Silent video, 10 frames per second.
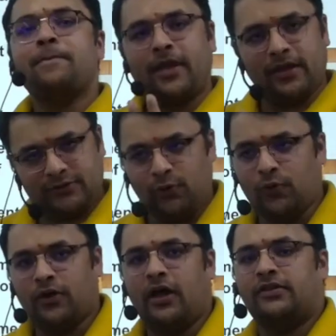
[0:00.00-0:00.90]

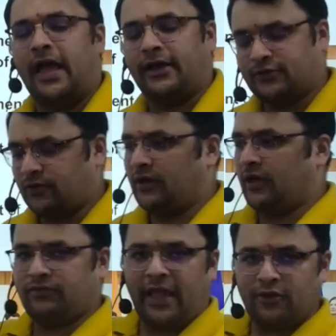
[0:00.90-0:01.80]
So
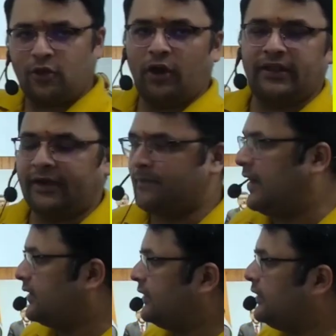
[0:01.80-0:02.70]
thank God that
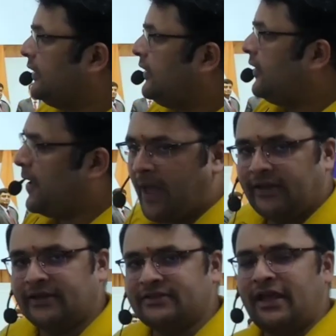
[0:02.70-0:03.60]

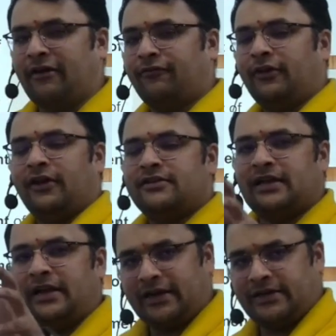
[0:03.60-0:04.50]
Americans, they have
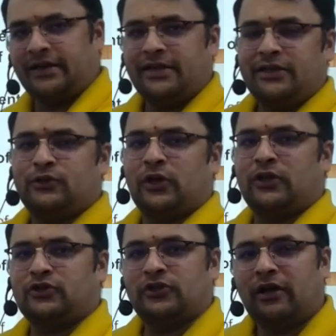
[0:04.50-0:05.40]
selected
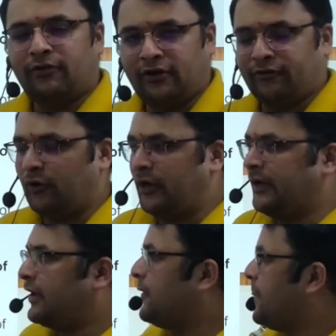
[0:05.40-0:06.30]
such a wonderful
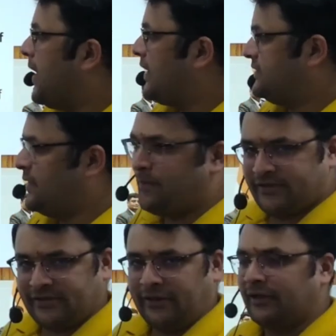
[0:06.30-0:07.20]
leader as their
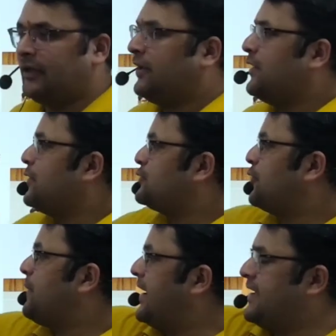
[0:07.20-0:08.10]
president. So
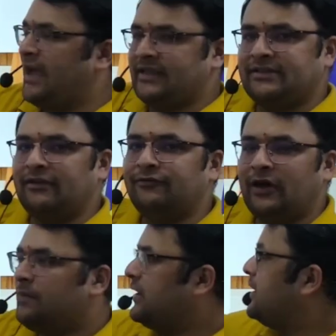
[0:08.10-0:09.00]
Romania has
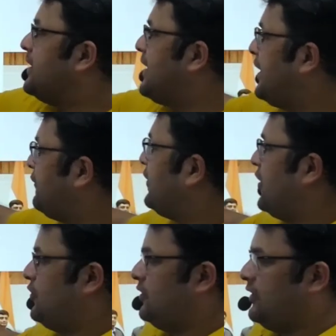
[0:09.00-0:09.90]
confirmed
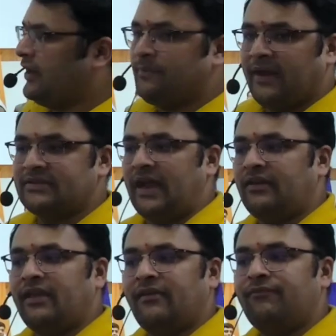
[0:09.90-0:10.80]
ratification. It means
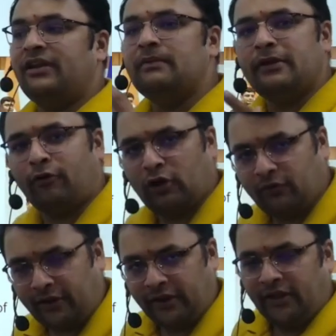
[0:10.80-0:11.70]
that they will be
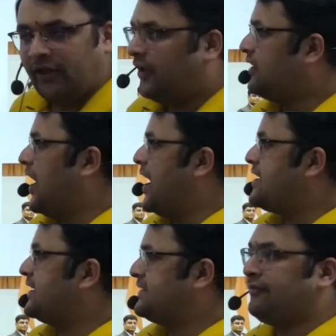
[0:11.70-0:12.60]
following the
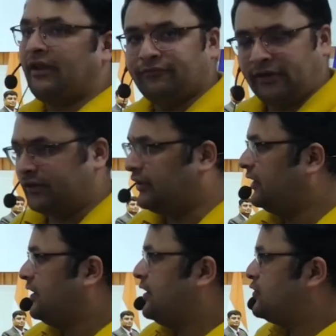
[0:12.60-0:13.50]
ISA framework.
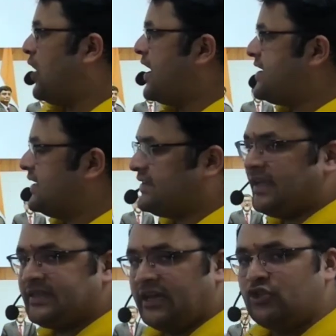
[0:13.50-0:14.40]
So ISA
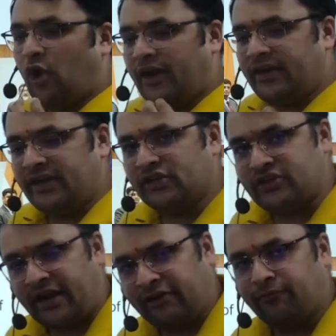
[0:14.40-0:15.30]
is a joint
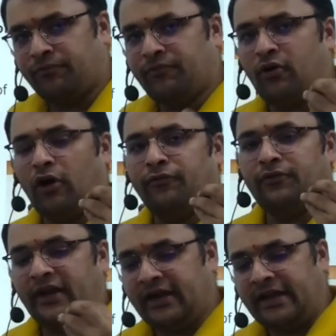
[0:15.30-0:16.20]
initiative of
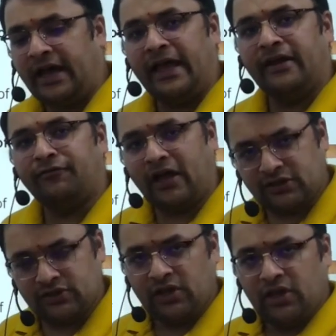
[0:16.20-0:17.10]
India and
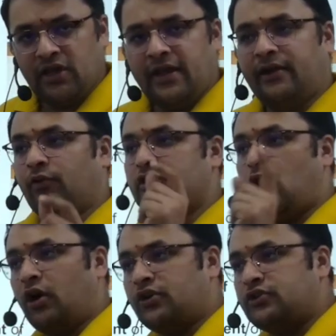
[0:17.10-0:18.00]
France. It was
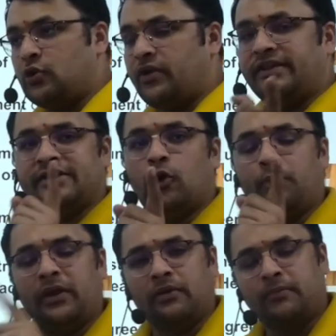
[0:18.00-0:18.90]
launched during COP
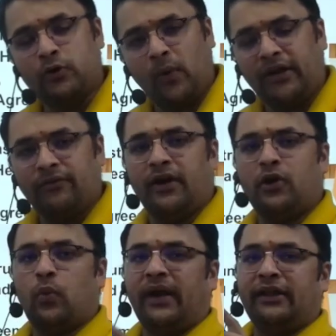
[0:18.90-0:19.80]
number 21,
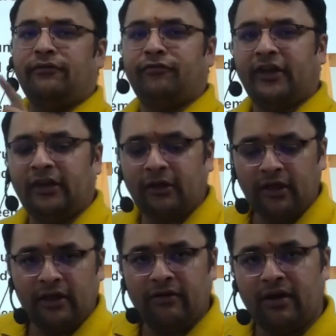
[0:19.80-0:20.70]
2015,
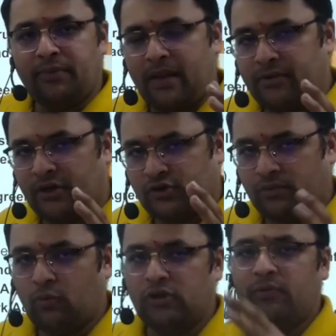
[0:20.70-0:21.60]
when Prime Minister
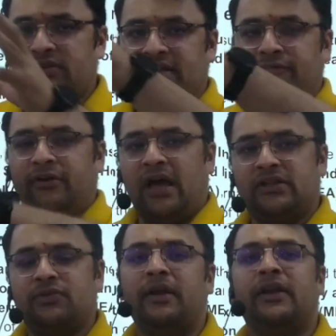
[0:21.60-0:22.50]
Modi was in
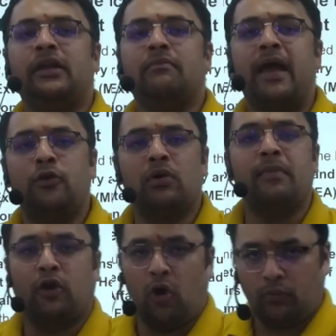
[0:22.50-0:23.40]
France meeting Emmanuel Macron.